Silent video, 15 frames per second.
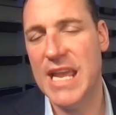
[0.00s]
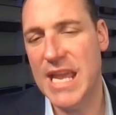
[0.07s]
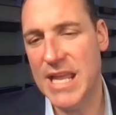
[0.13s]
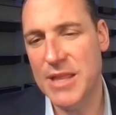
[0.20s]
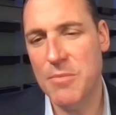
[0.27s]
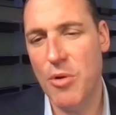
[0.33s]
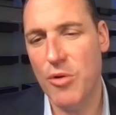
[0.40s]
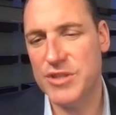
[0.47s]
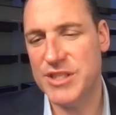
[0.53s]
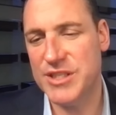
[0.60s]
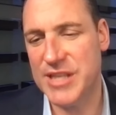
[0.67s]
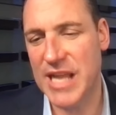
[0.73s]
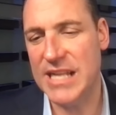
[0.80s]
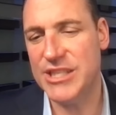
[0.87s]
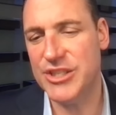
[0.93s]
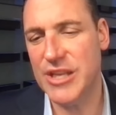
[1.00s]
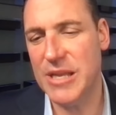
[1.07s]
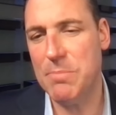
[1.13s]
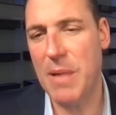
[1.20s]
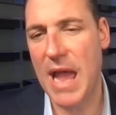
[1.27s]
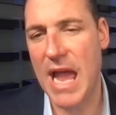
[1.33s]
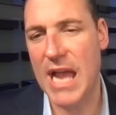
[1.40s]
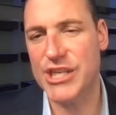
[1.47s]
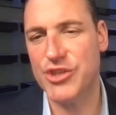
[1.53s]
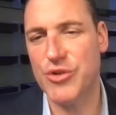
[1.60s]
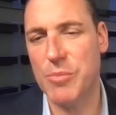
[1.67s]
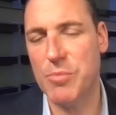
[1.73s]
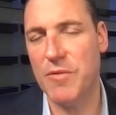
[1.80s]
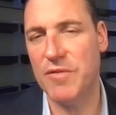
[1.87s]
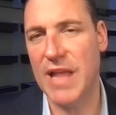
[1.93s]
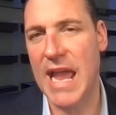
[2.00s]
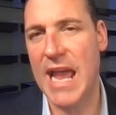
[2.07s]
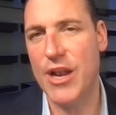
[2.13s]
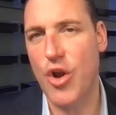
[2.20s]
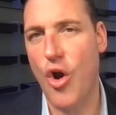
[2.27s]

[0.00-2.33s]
in the most densely packed strip of land